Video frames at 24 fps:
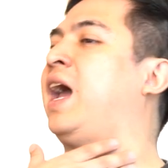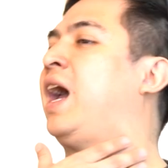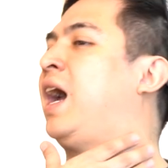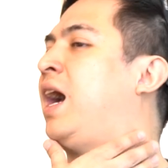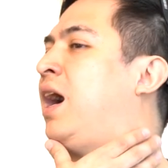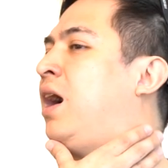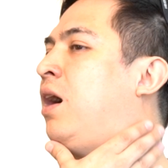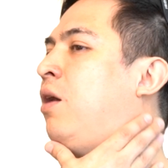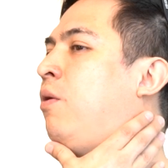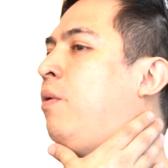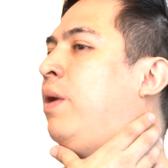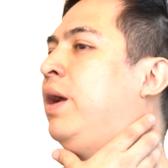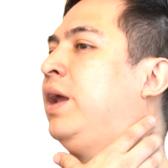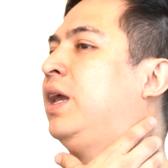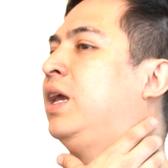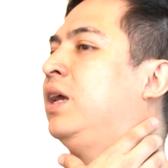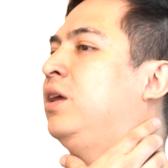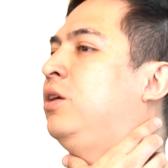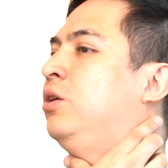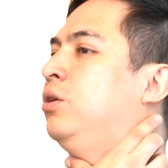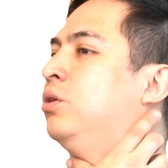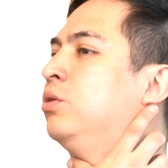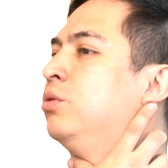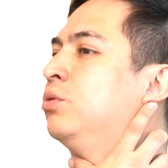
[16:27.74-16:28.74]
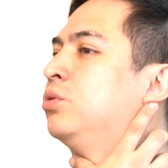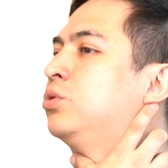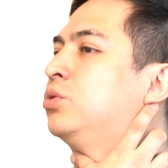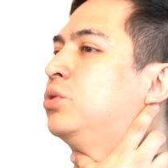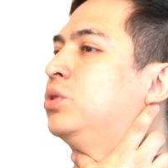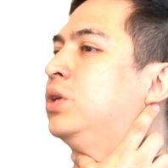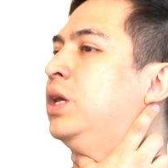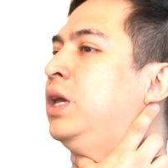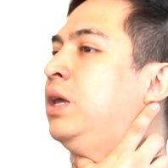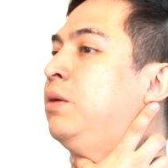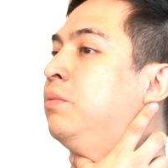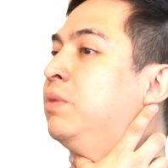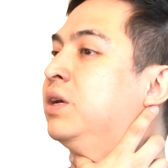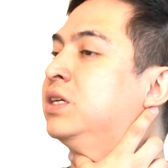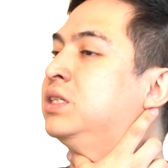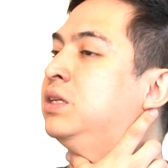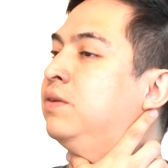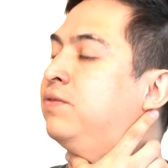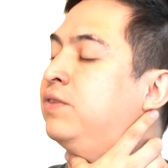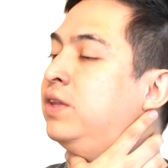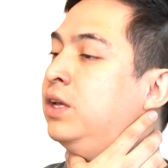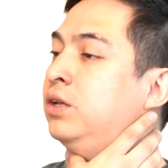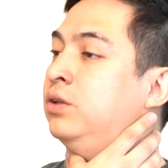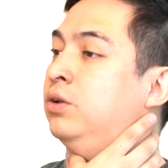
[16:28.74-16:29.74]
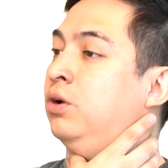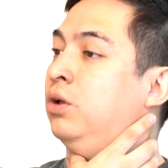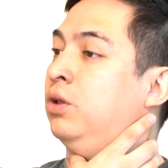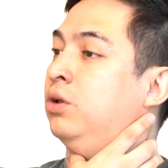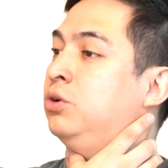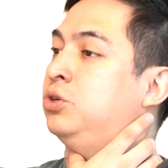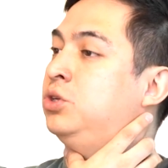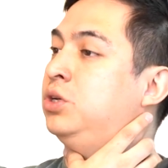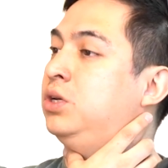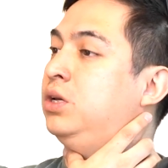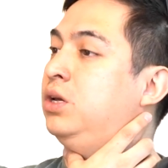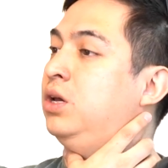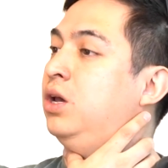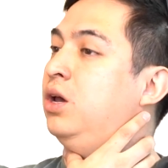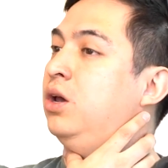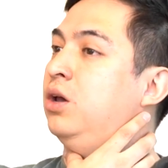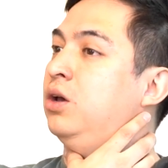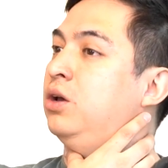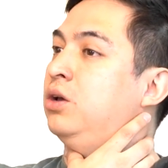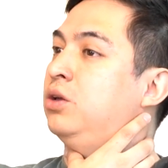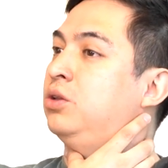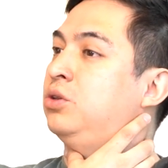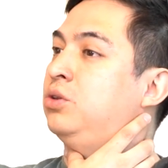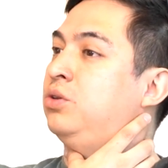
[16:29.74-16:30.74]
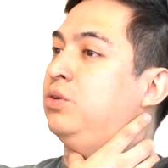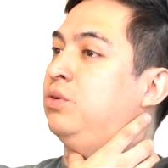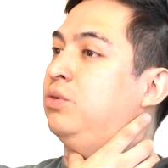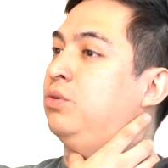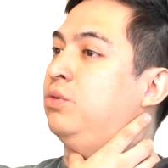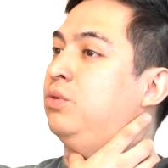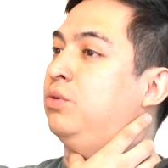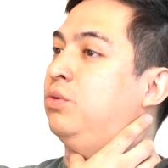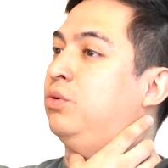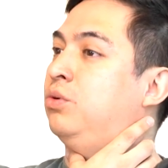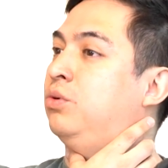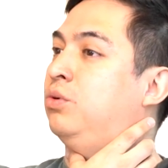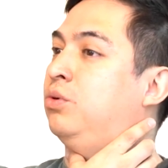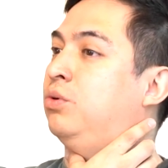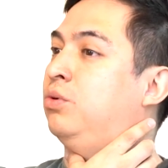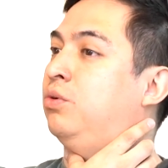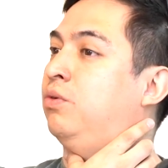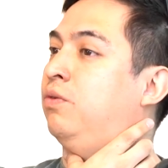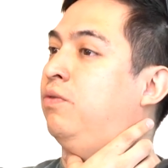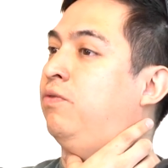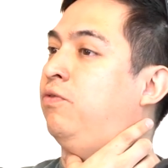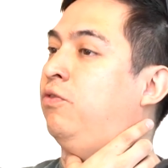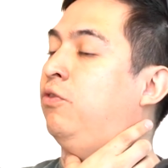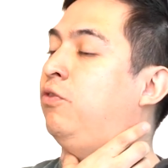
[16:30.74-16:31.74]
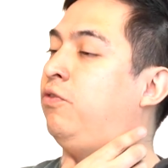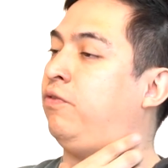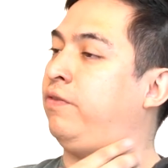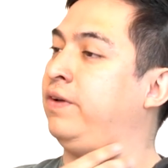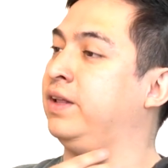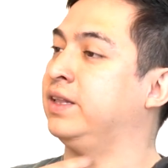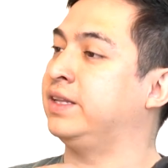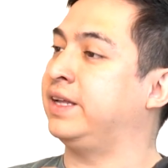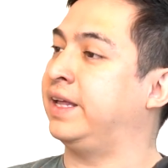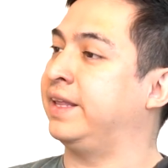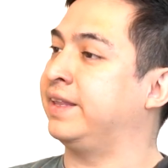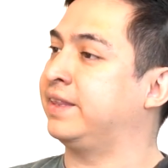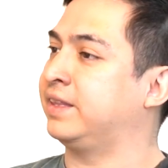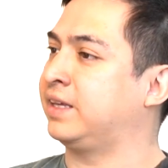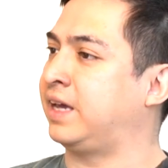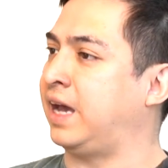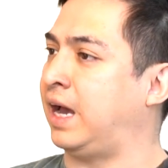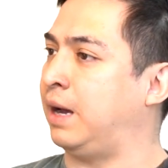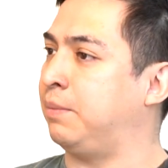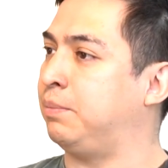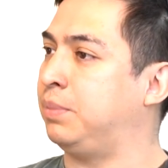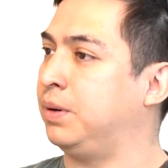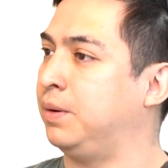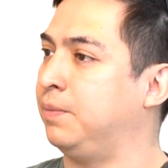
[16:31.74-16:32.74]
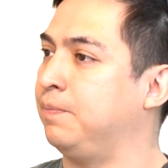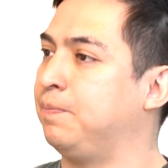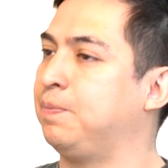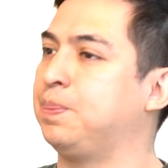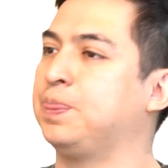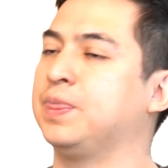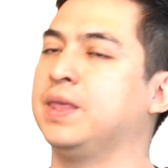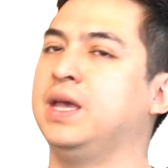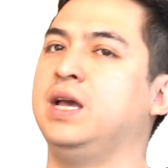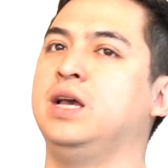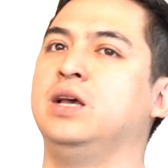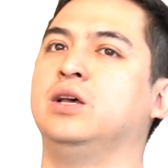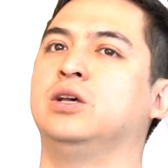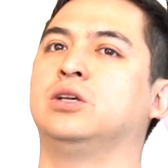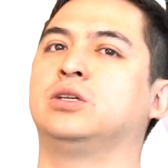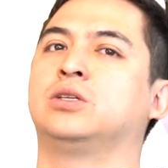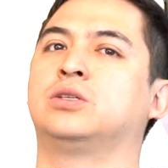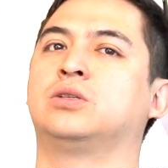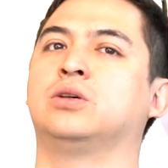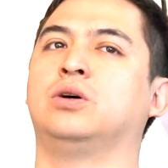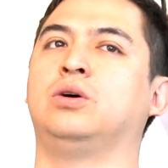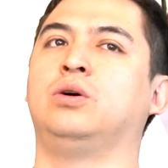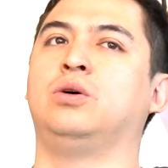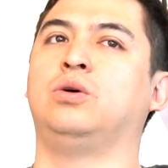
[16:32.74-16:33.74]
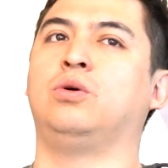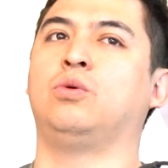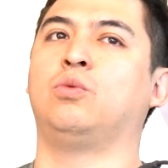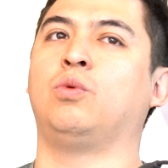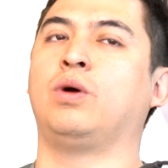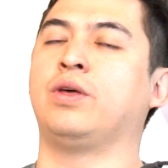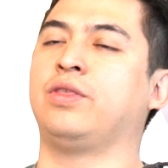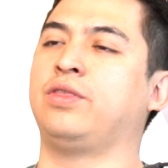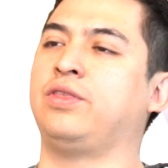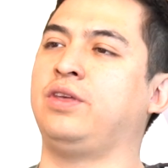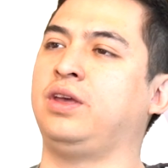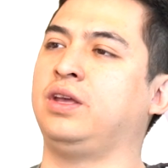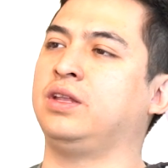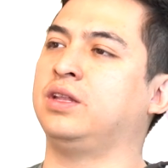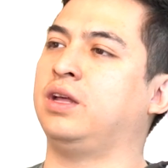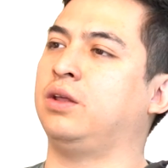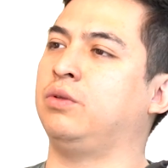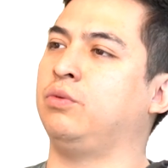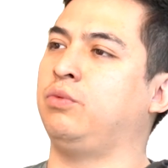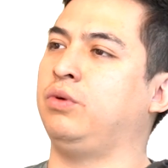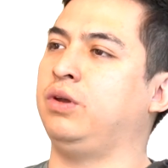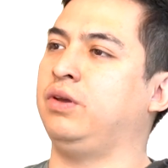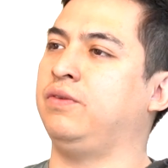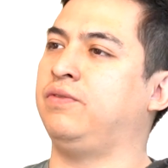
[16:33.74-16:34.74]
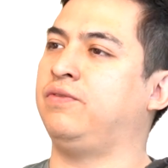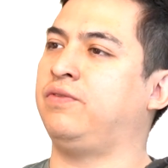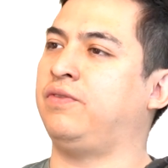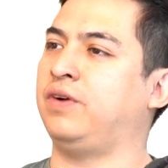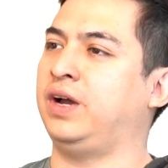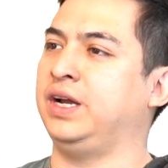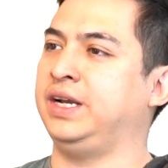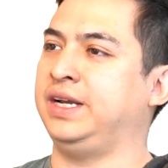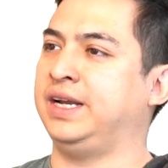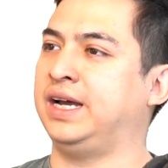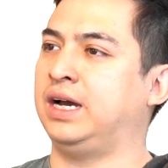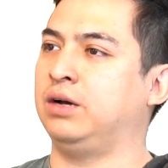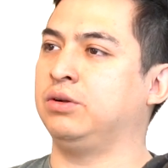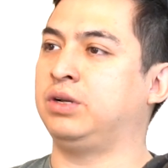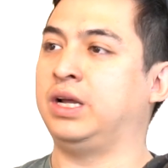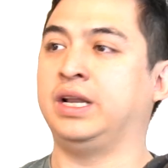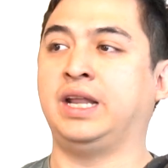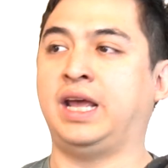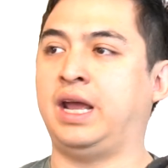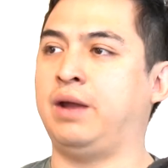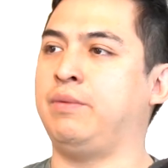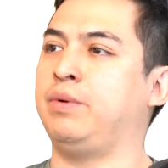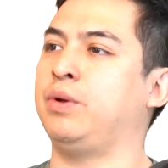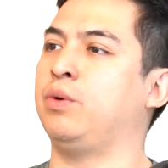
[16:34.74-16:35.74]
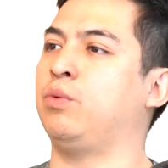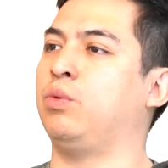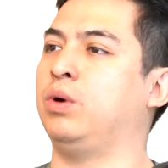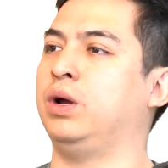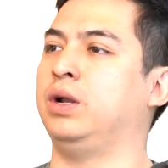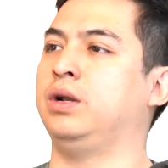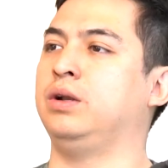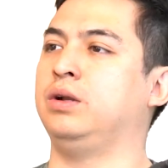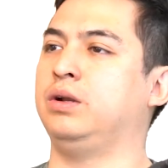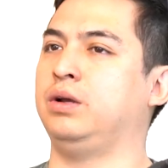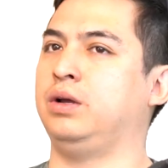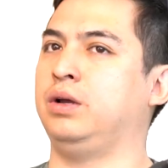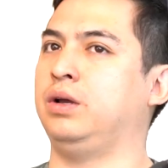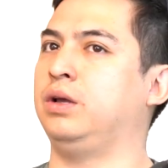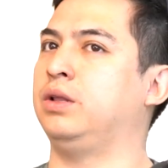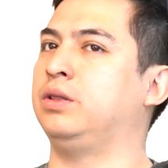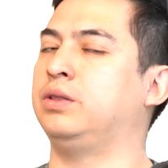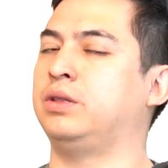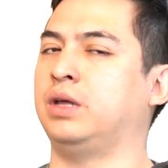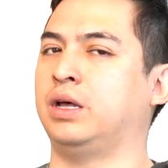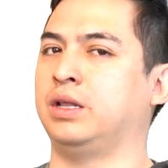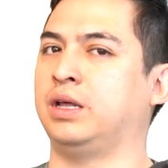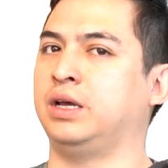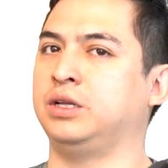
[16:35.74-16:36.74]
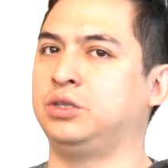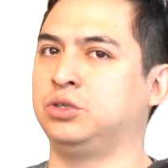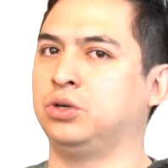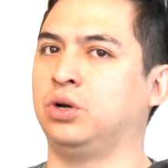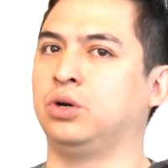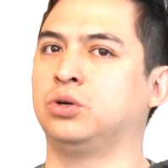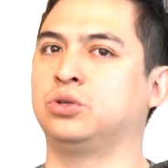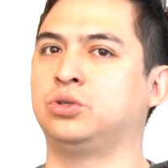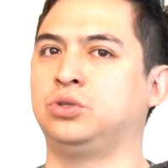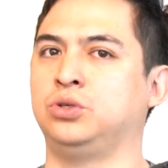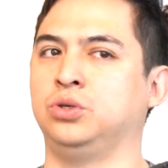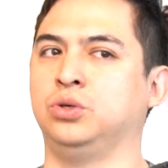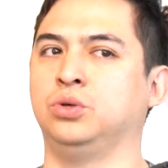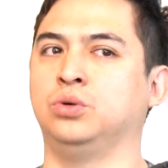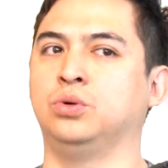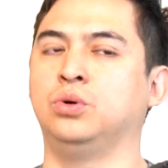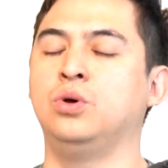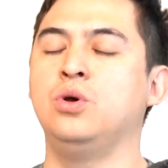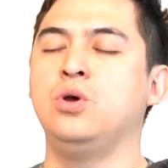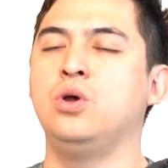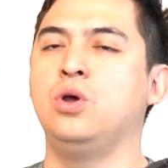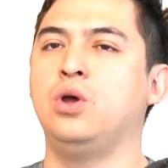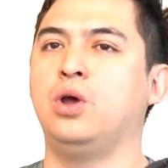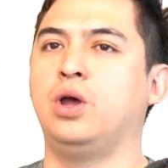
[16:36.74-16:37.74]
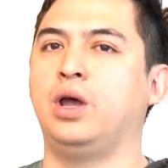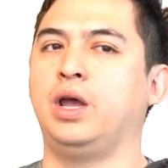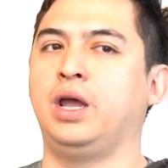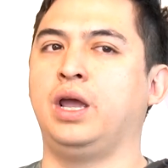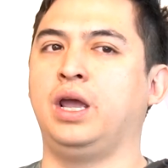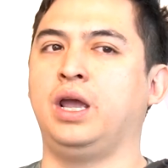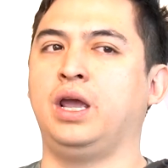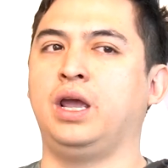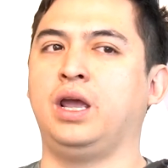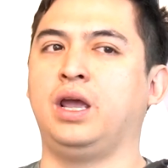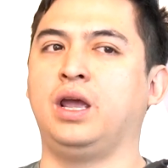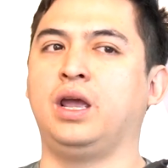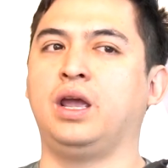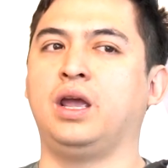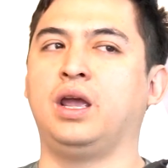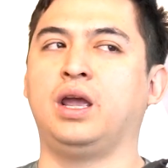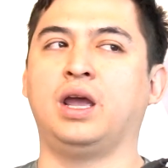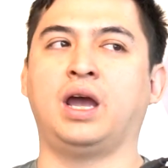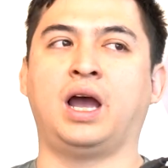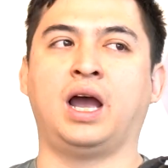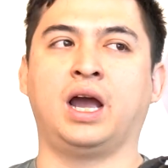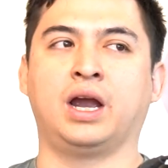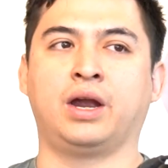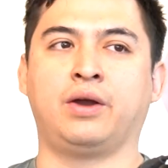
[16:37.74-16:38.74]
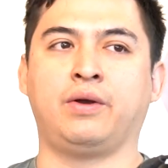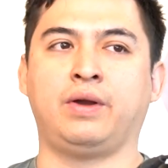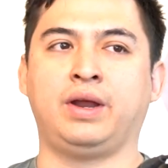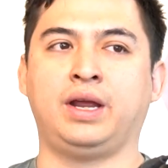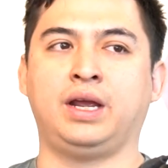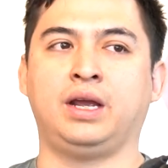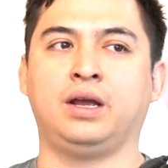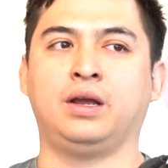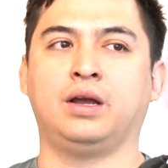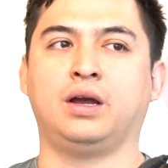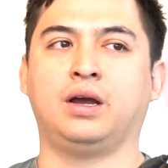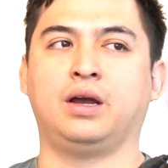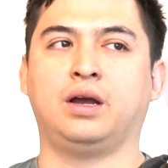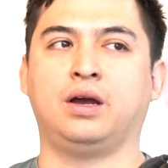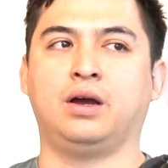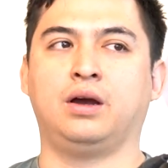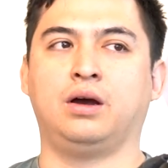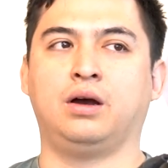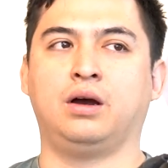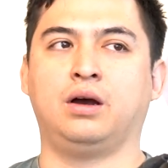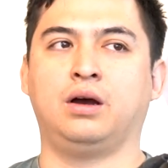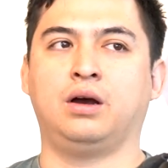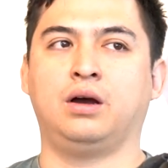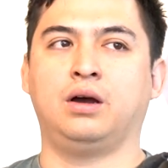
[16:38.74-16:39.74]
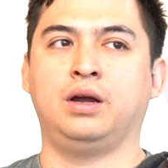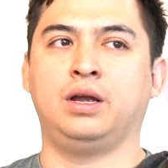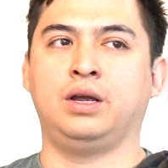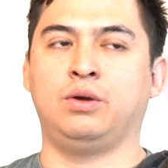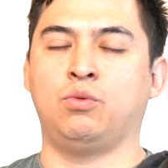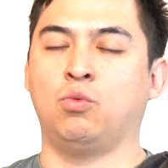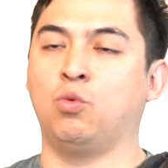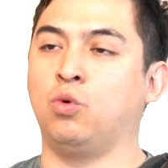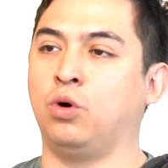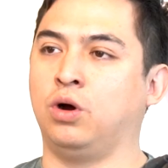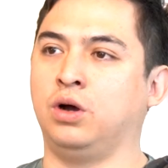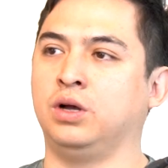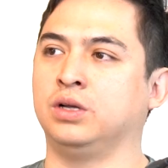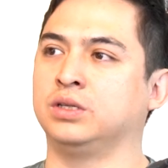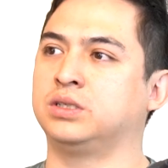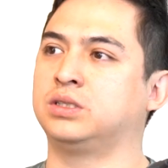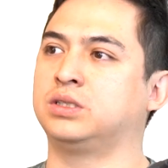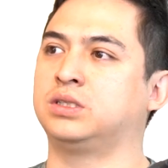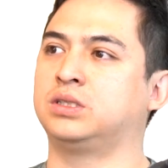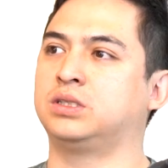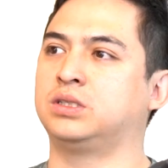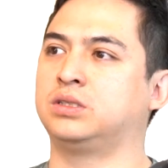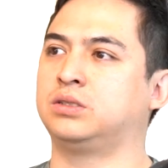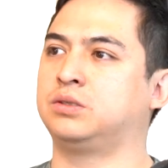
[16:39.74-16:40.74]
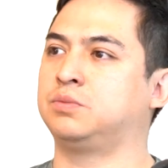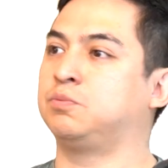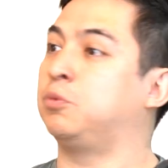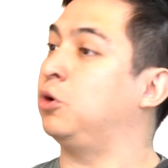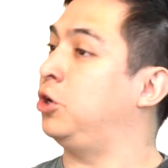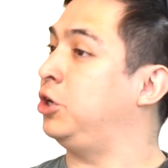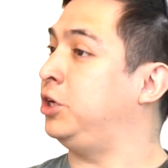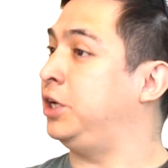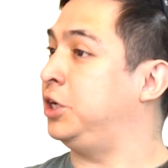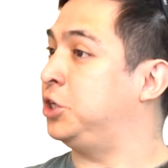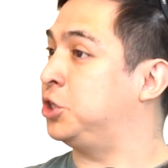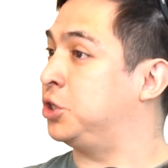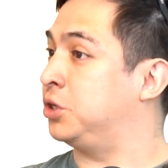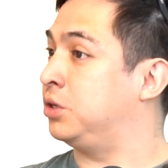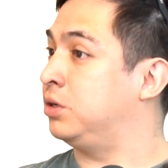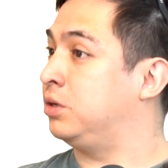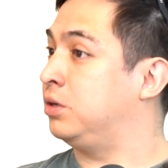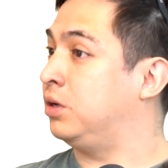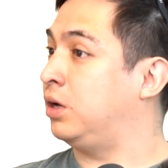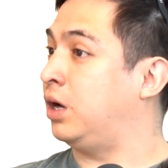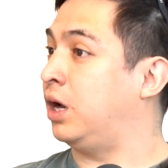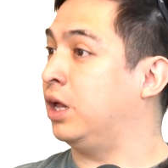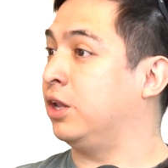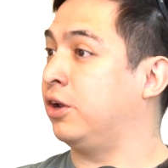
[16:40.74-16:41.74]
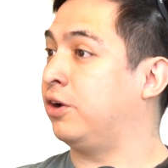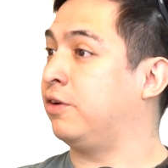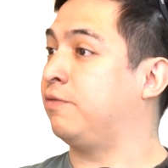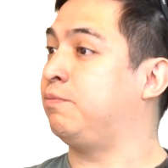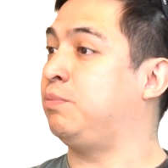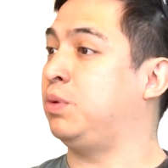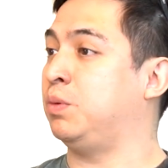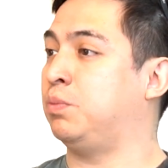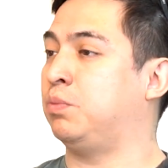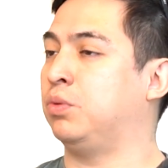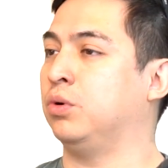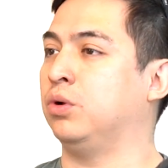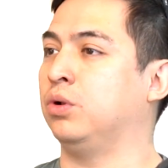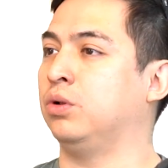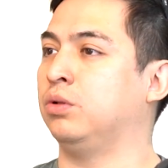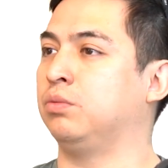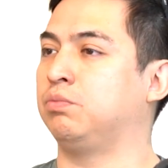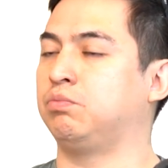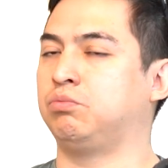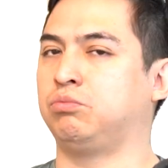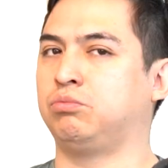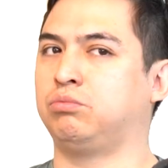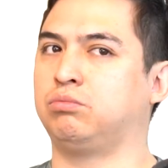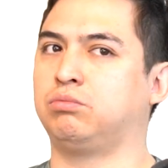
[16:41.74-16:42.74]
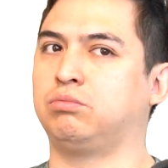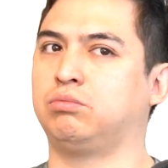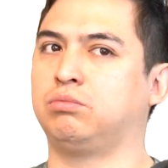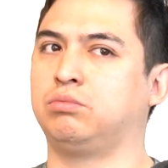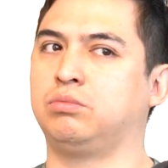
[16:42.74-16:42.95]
and how I can use immersive technology to fulfill that gap. So one thing that we find out, and everyone that I talked to agree, was pollination. A lot of people